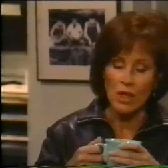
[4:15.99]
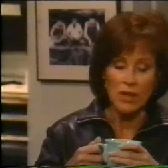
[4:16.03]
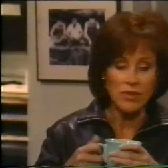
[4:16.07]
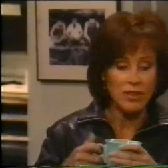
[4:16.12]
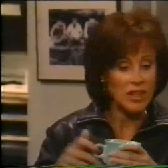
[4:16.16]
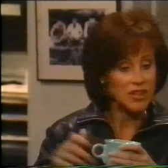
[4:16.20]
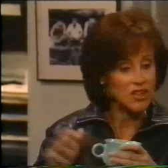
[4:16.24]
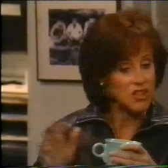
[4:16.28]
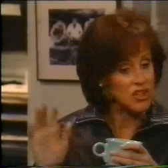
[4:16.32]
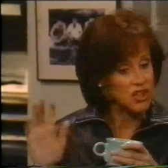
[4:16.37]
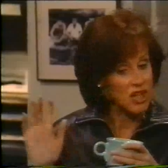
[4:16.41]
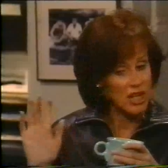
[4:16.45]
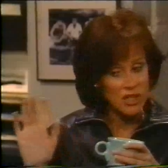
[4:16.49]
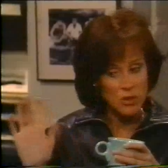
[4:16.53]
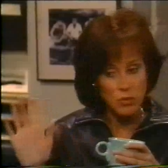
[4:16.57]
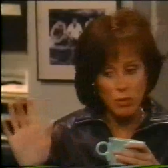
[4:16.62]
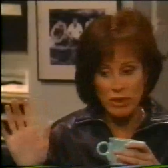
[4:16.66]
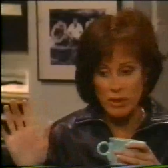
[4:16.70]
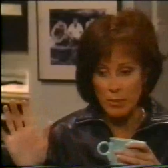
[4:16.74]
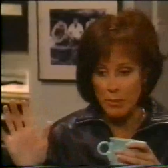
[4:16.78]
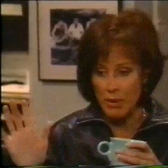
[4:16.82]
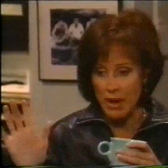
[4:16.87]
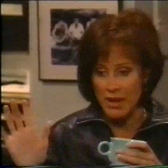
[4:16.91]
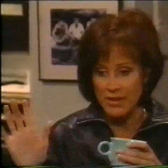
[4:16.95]
That's just
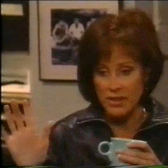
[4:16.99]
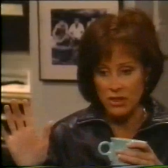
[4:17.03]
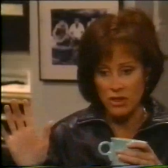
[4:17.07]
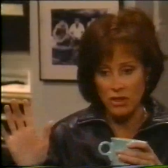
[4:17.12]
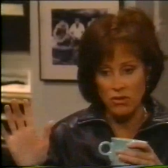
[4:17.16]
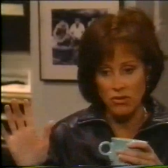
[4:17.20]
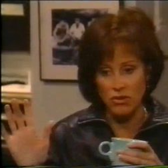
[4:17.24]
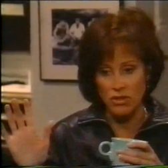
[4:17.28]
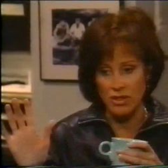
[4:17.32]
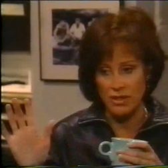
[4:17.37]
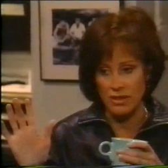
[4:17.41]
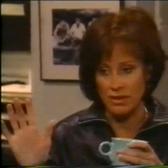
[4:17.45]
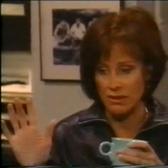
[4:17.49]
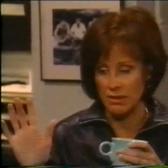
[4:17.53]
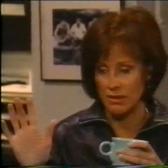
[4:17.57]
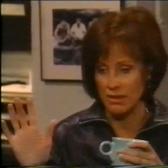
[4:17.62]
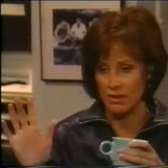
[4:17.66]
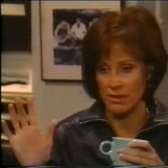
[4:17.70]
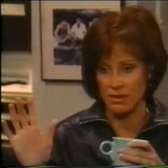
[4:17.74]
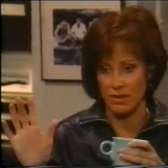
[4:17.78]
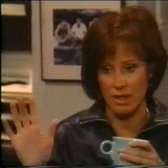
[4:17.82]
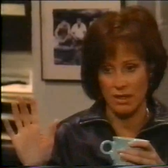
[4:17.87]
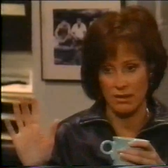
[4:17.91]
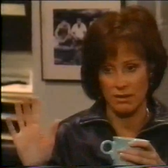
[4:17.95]
what the prosecution is going
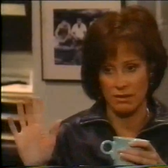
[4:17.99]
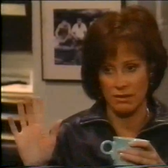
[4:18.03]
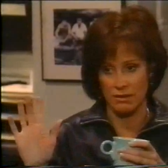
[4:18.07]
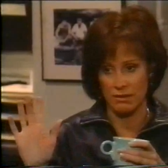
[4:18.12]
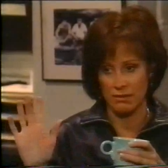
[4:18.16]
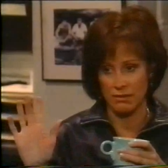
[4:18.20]
to say.